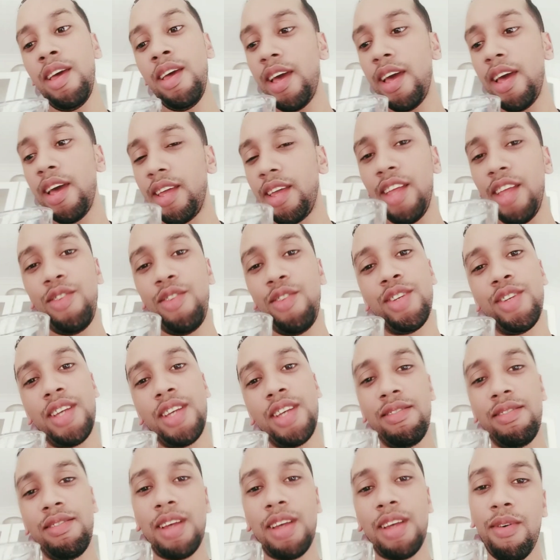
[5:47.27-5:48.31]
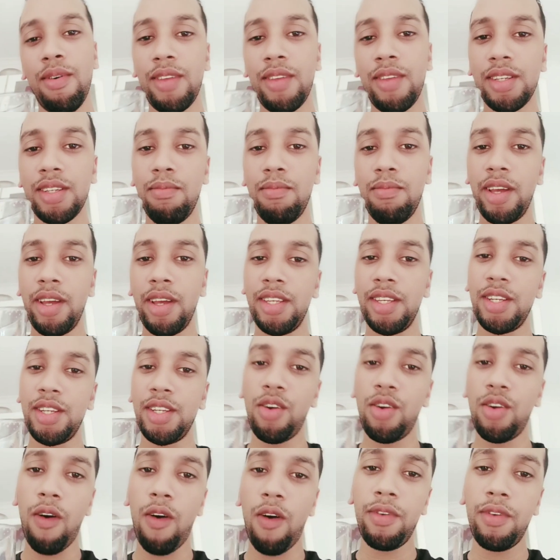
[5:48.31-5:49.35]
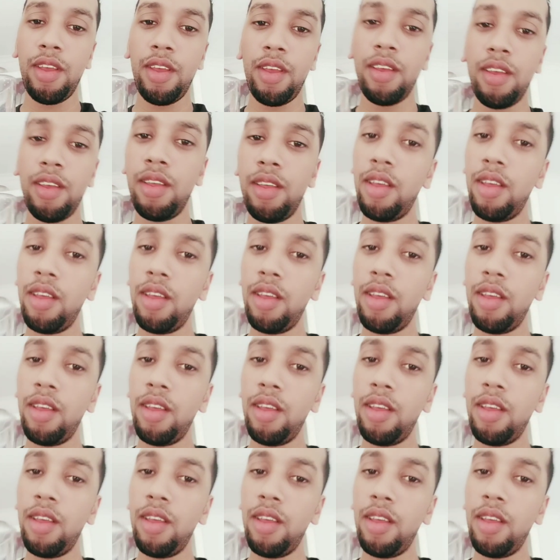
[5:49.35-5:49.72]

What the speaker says: and get yourself some of this amazing coffee.